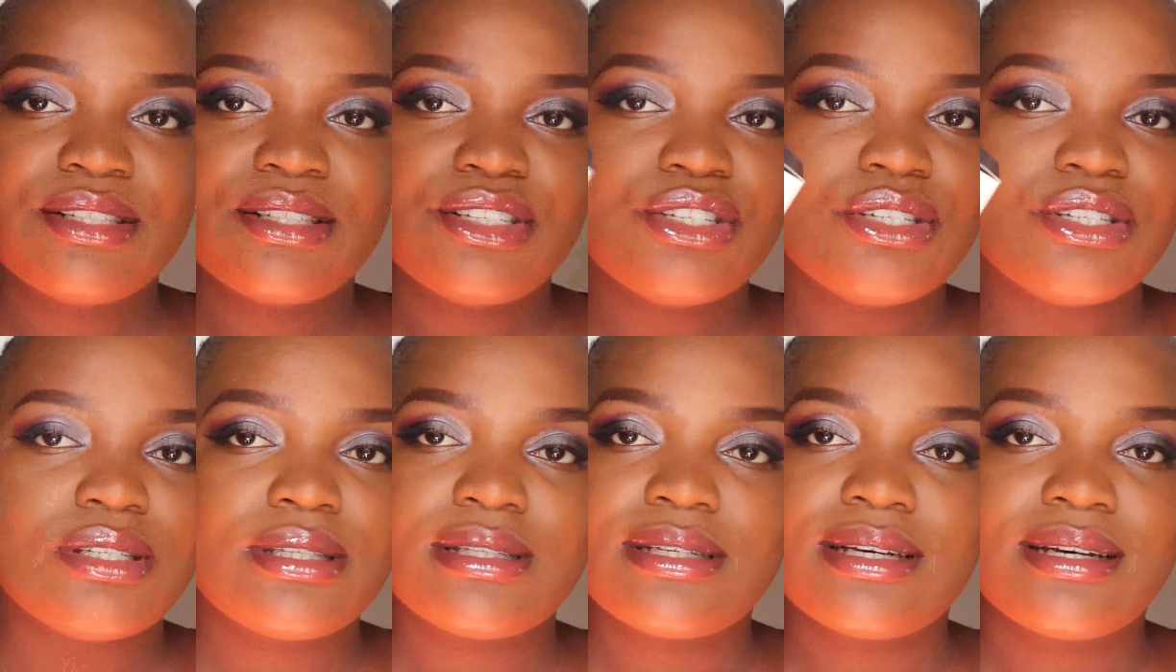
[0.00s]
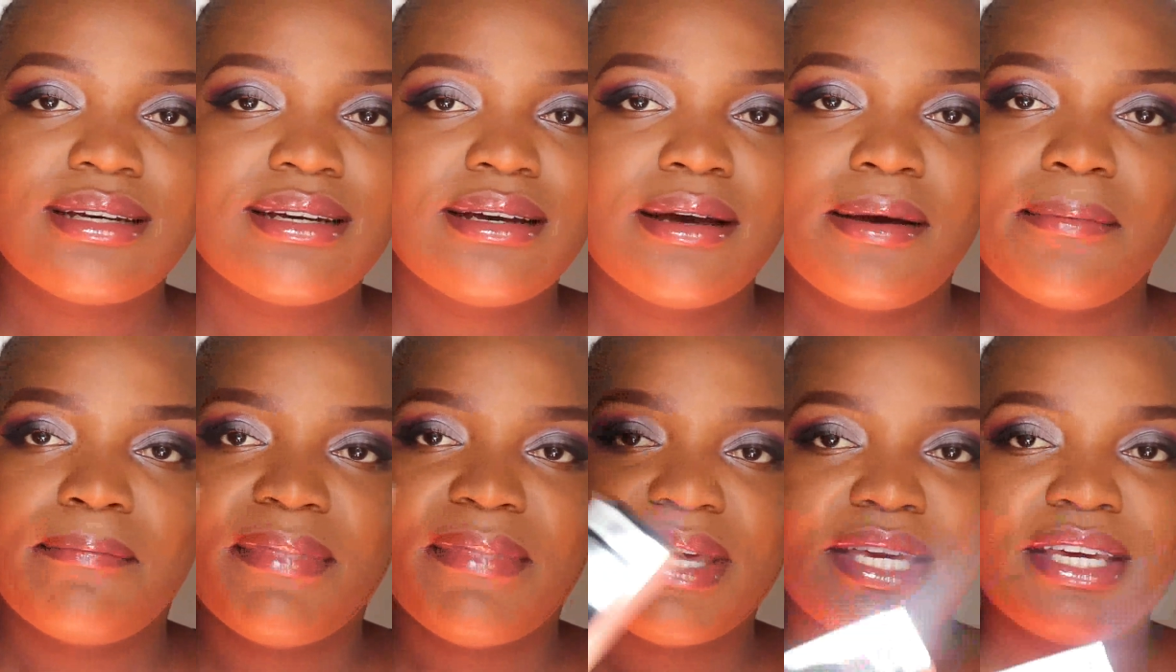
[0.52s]
just
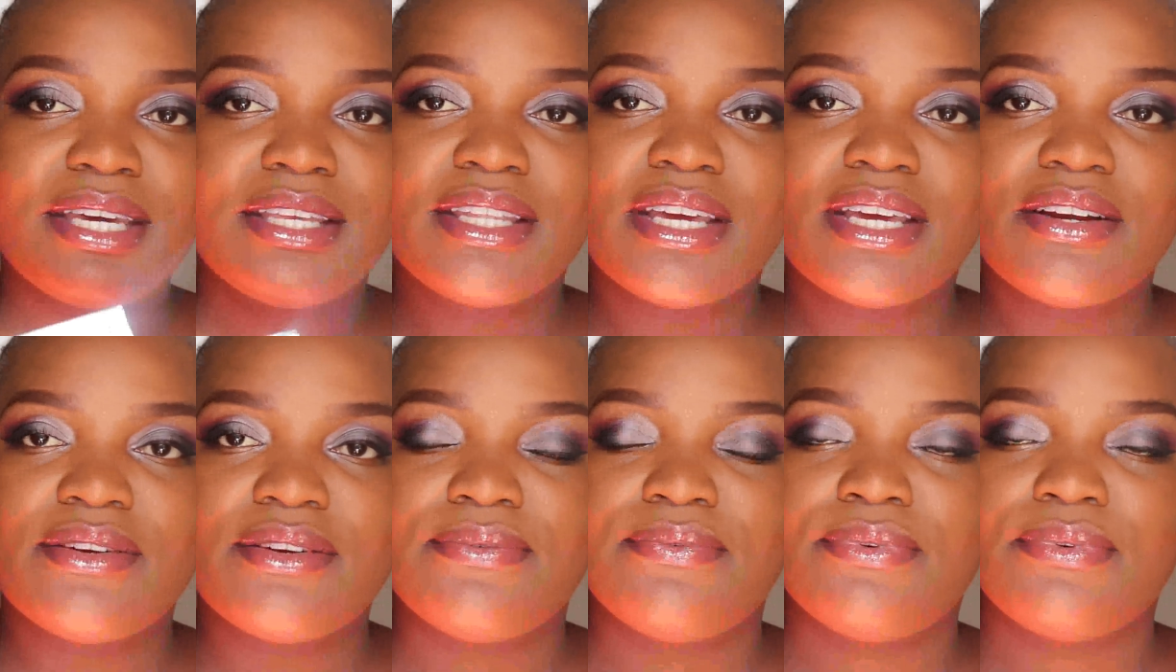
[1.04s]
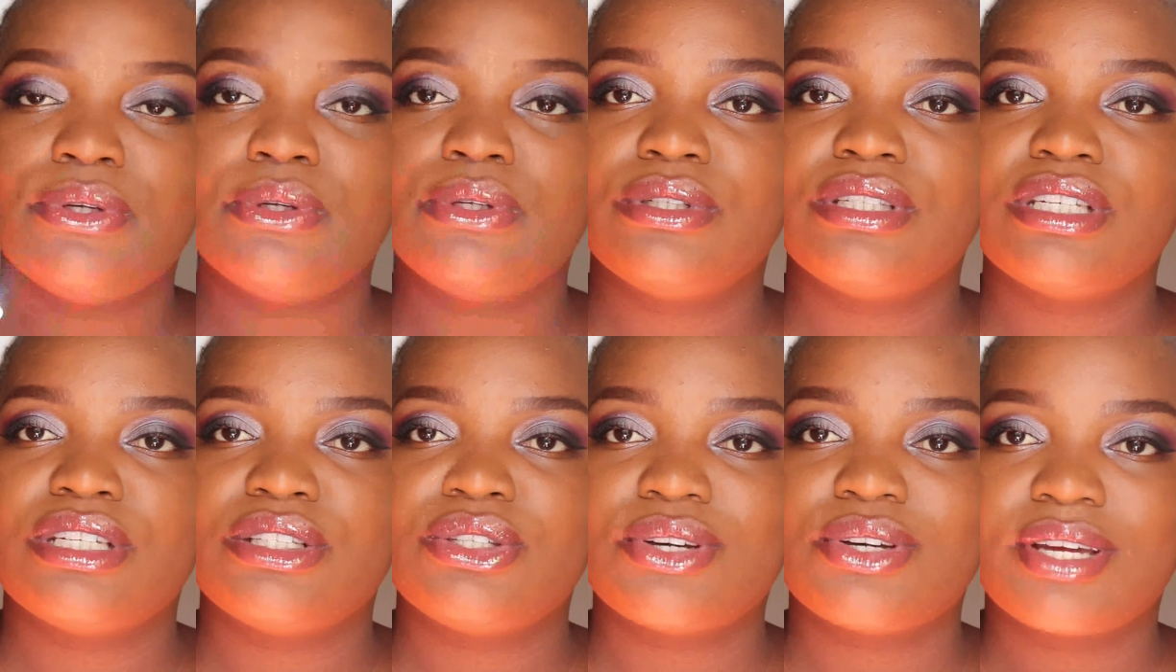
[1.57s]
making their reviews
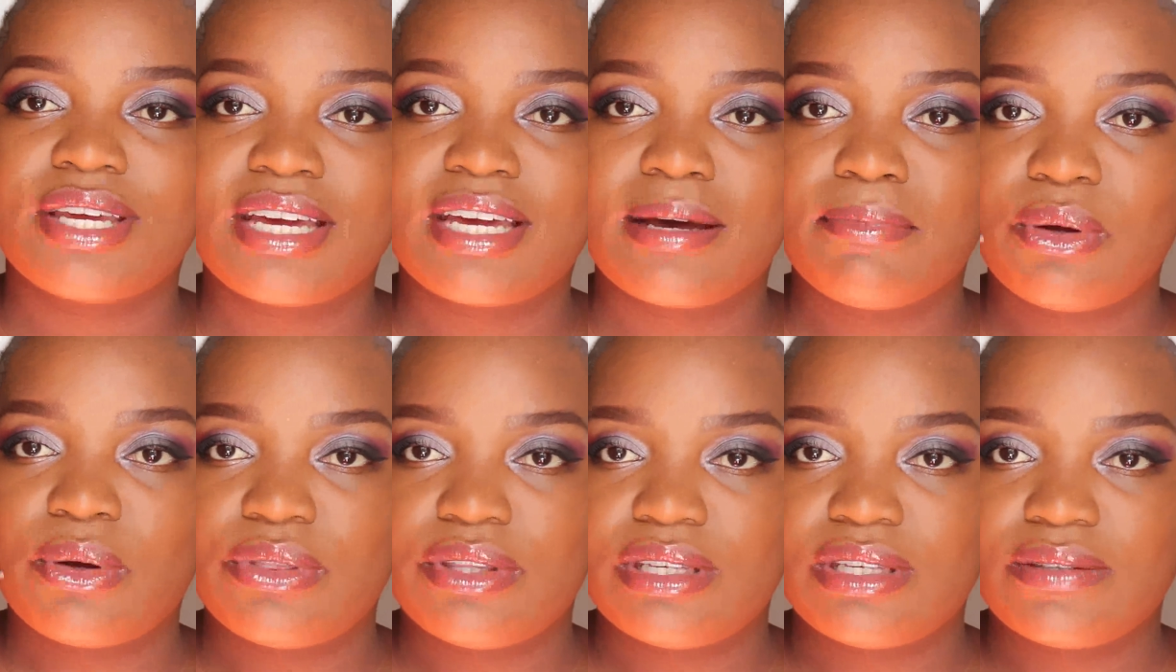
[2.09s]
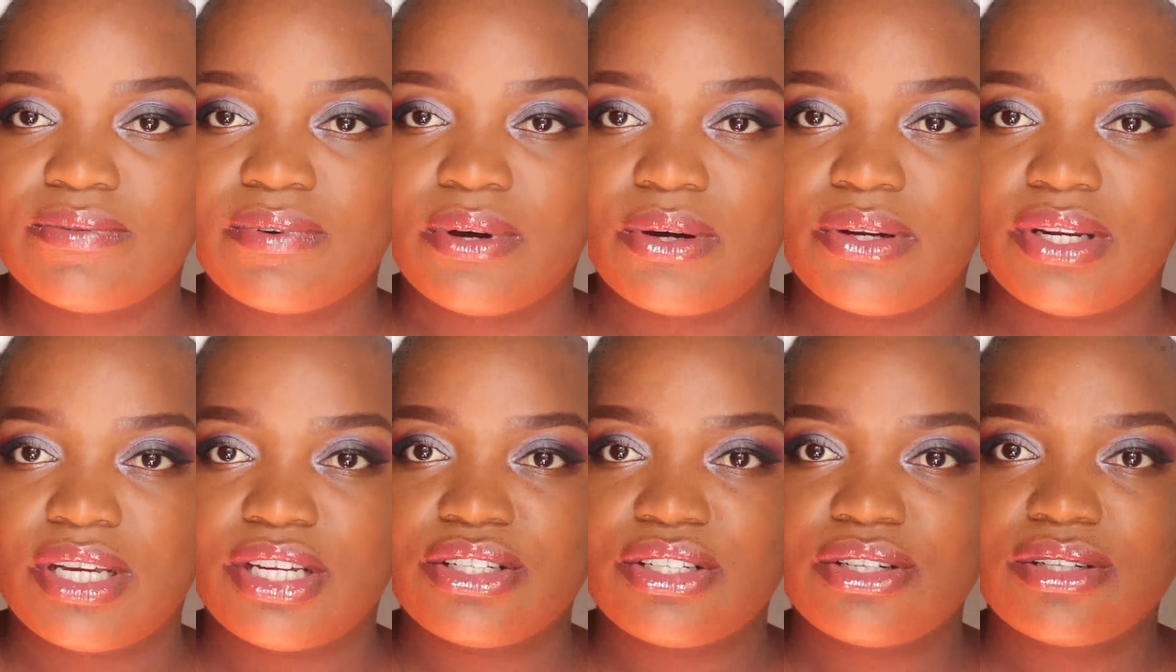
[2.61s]
and talking about this
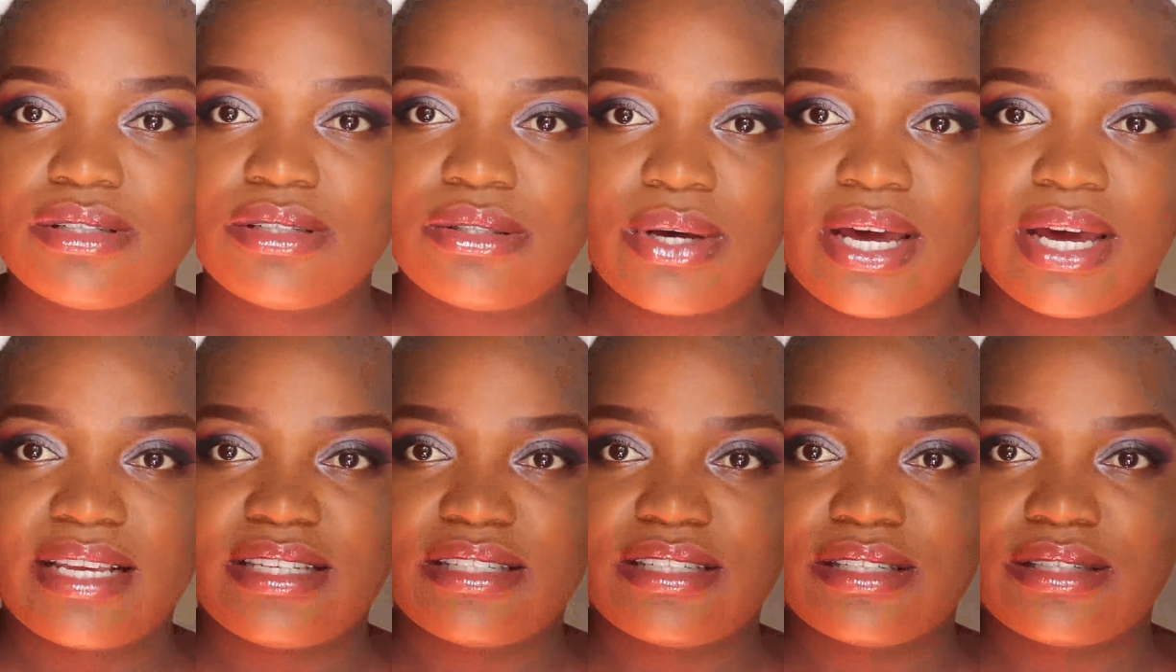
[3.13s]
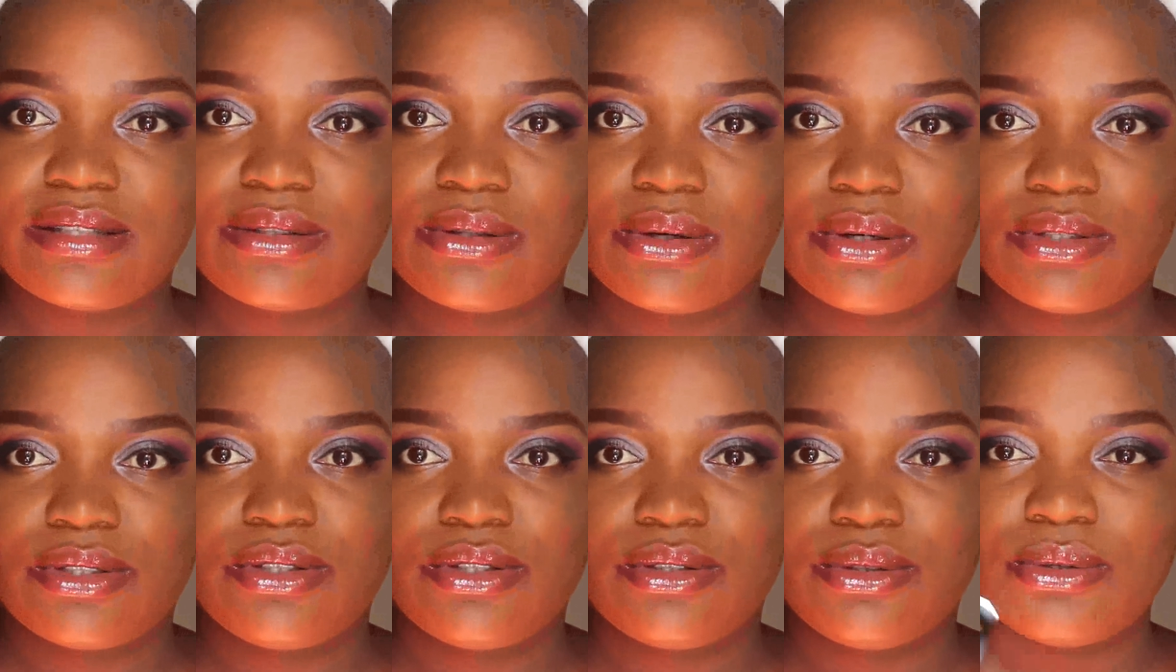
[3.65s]
foundation, so I just
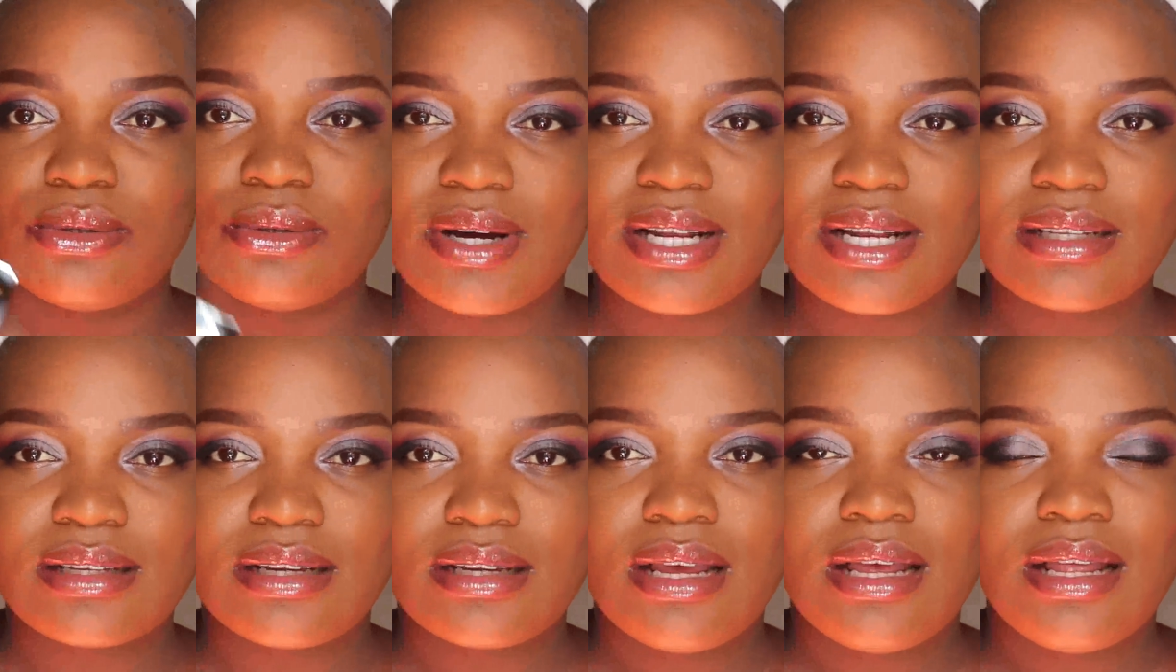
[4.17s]
thought, you know what,